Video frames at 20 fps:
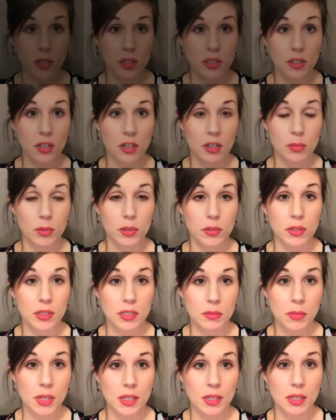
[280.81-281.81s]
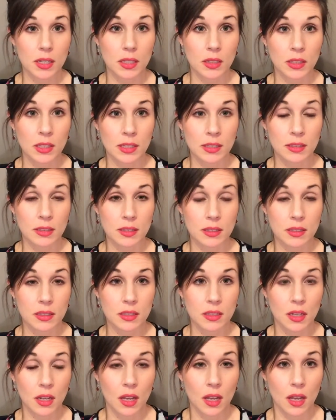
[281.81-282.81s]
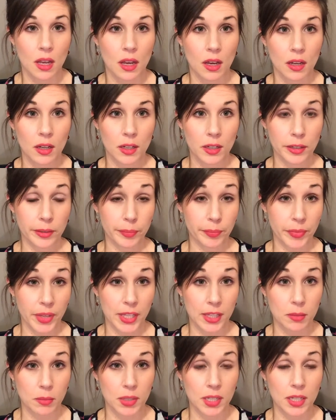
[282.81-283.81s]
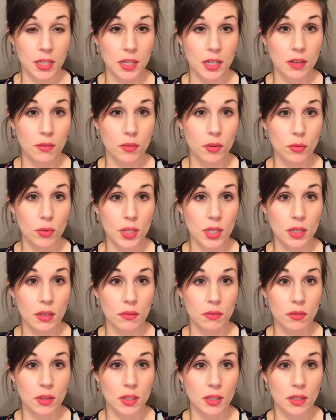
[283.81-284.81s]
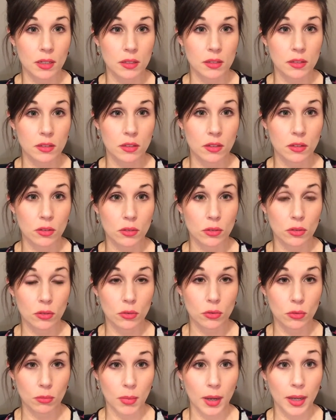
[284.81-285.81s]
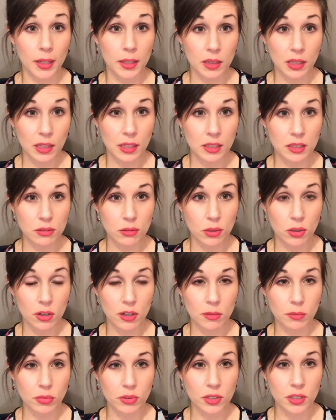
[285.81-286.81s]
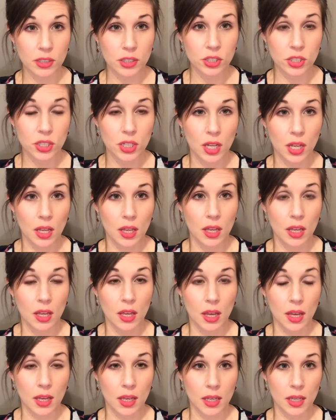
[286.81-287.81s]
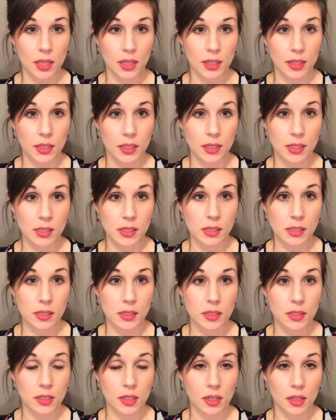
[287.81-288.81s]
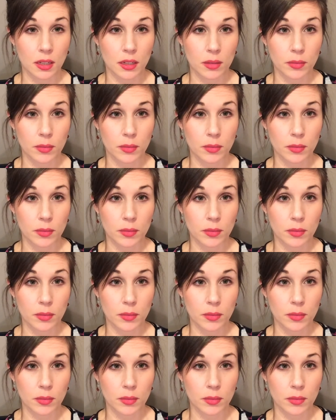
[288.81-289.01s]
want to talk about is making a list at the beginning of the week of things you might like to accomplish, and